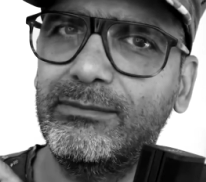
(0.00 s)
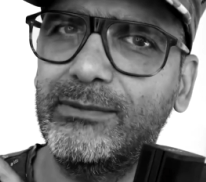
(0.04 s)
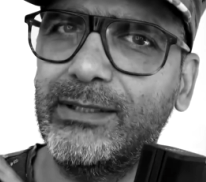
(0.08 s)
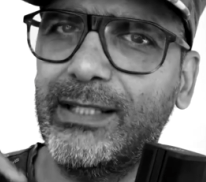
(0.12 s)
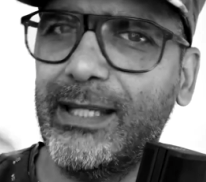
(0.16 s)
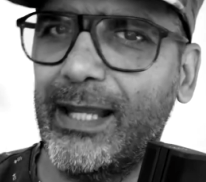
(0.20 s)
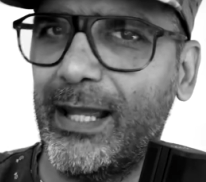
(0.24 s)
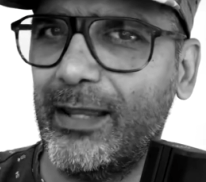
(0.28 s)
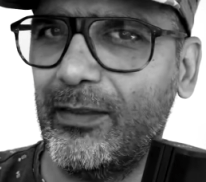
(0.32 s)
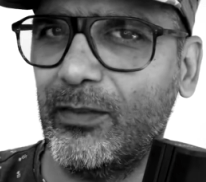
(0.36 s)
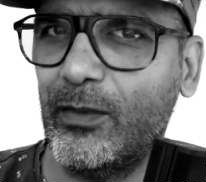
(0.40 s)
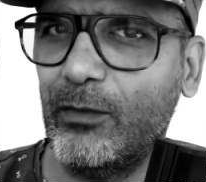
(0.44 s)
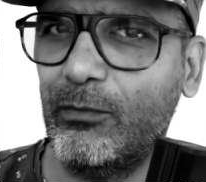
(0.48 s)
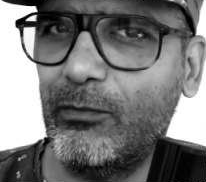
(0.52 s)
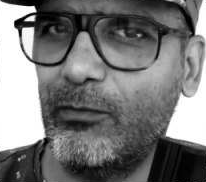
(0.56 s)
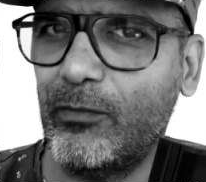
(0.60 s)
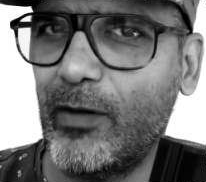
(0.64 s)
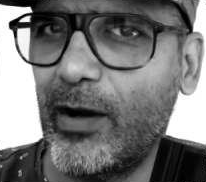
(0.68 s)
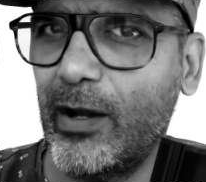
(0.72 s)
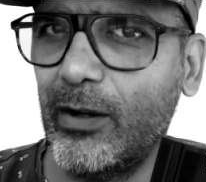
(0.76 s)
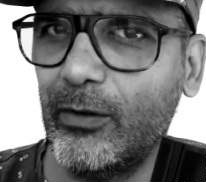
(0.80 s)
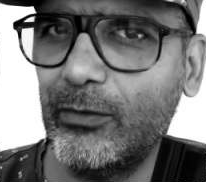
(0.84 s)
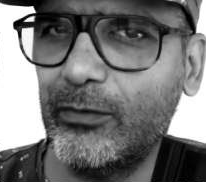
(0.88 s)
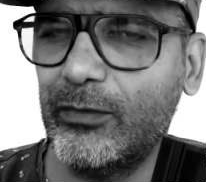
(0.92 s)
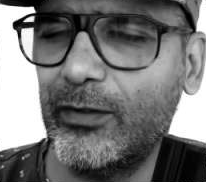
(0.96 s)
get the
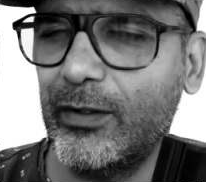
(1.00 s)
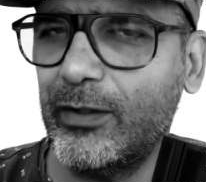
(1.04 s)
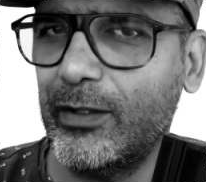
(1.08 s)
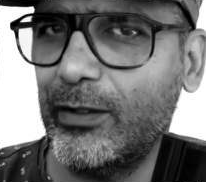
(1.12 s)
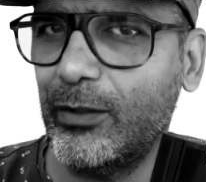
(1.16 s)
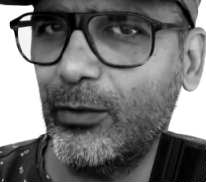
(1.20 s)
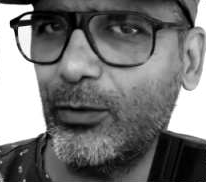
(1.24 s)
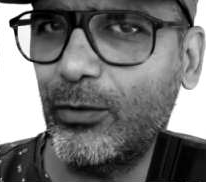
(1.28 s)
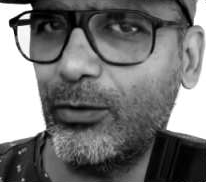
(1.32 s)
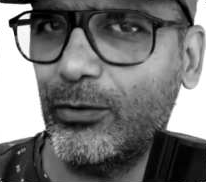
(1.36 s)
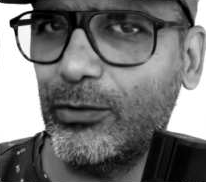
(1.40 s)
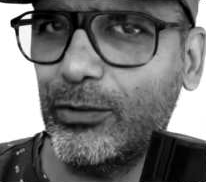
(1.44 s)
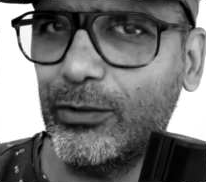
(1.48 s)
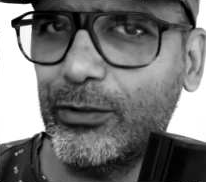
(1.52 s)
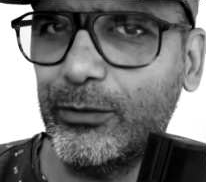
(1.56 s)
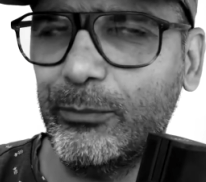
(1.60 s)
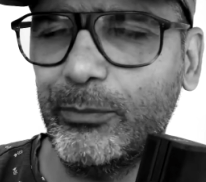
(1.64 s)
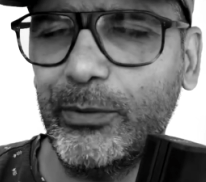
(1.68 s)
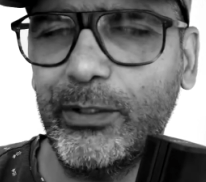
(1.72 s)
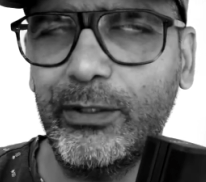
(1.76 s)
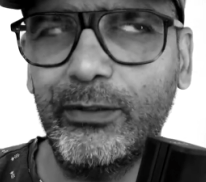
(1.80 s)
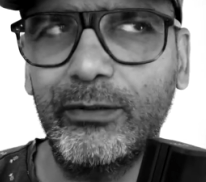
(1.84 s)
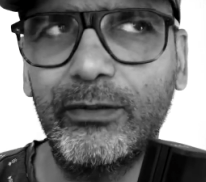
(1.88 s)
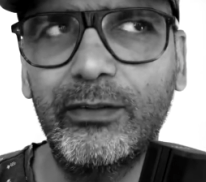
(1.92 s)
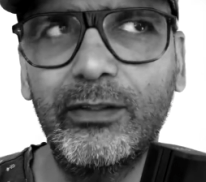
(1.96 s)
files so they're not on your
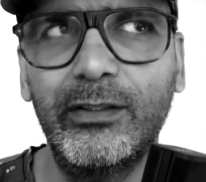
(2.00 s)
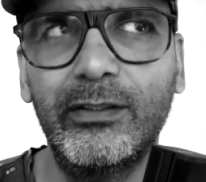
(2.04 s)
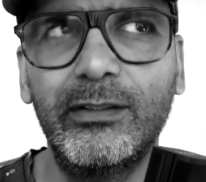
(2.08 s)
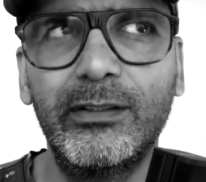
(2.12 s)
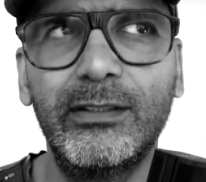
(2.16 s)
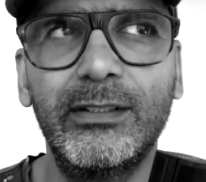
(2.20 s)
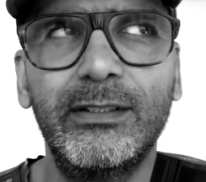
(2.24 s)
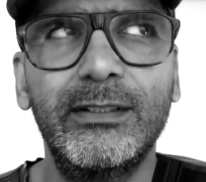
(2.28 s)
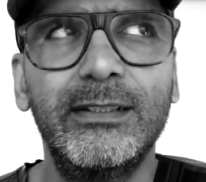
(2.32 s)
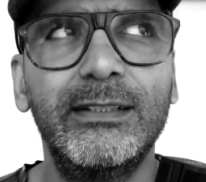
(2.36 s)
computer.